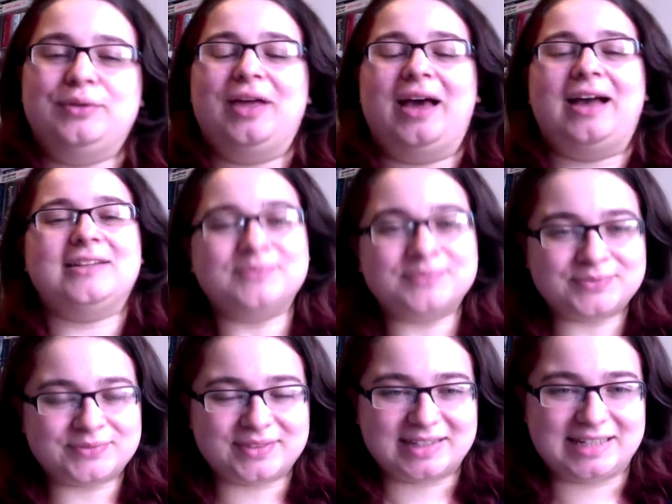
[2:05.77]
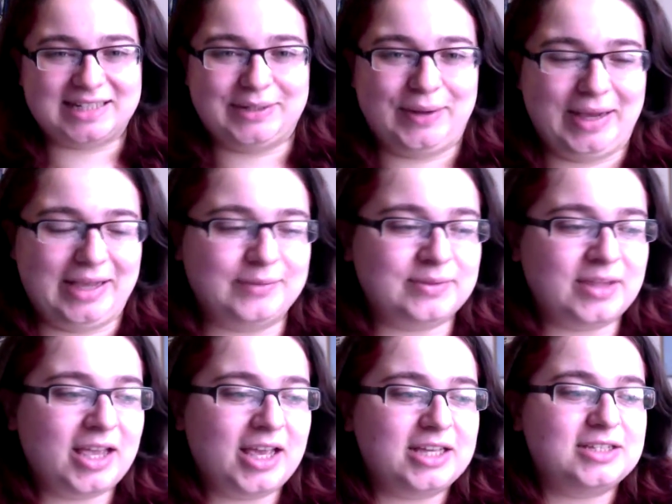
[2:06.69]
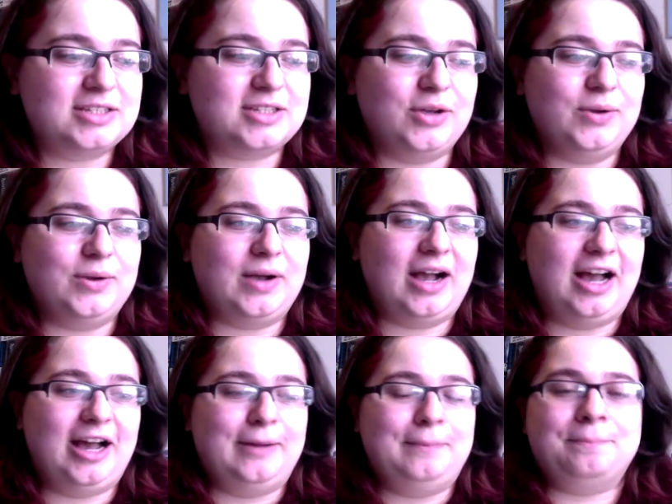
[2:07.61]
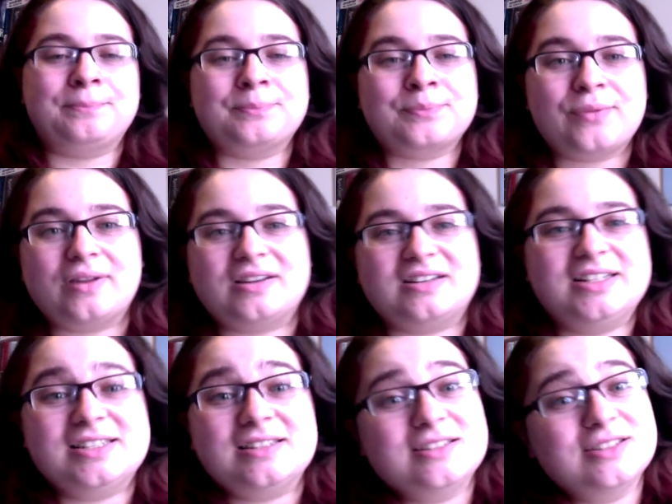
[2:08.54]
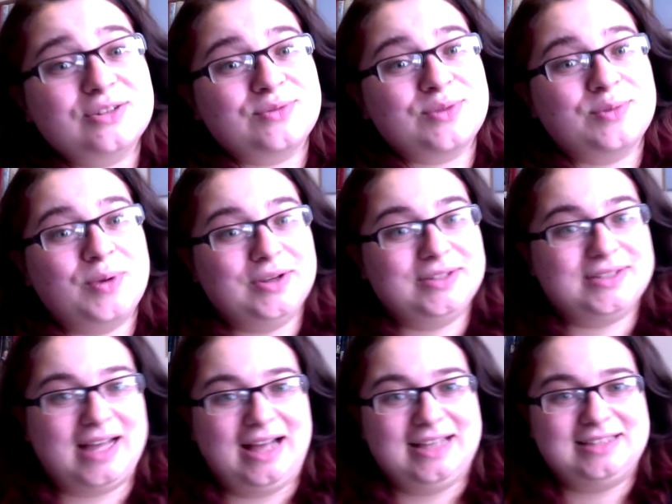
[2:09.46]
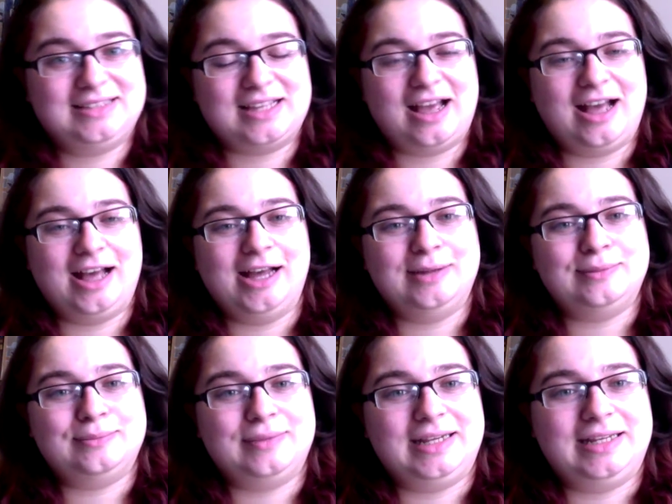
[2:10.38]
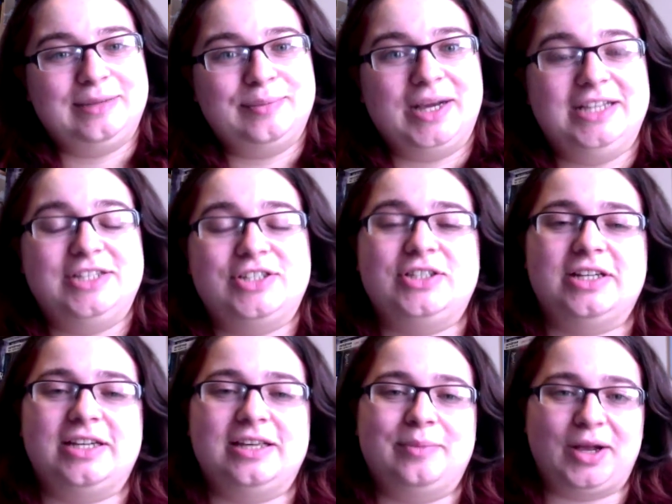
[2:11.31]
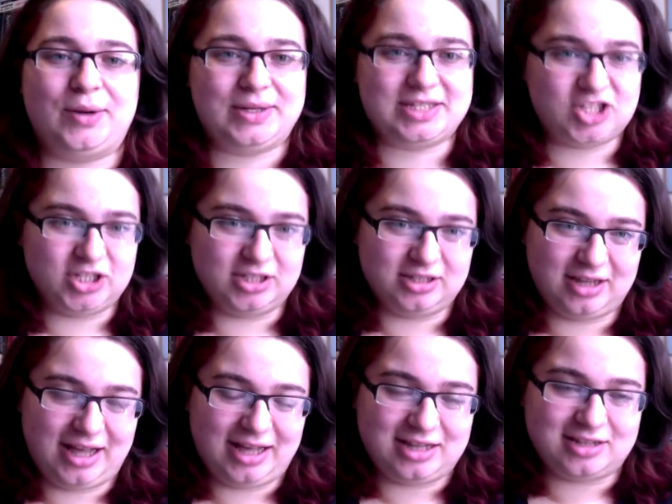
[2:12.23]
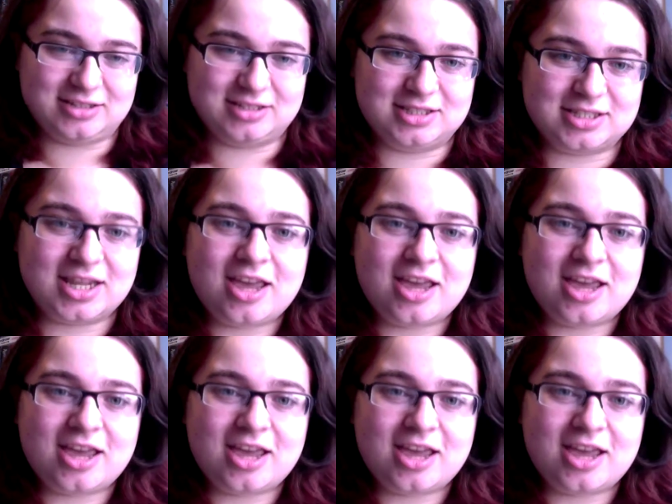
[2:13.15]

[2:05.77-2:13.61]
that in a way. So I start off the process mainly by just looking at my question, and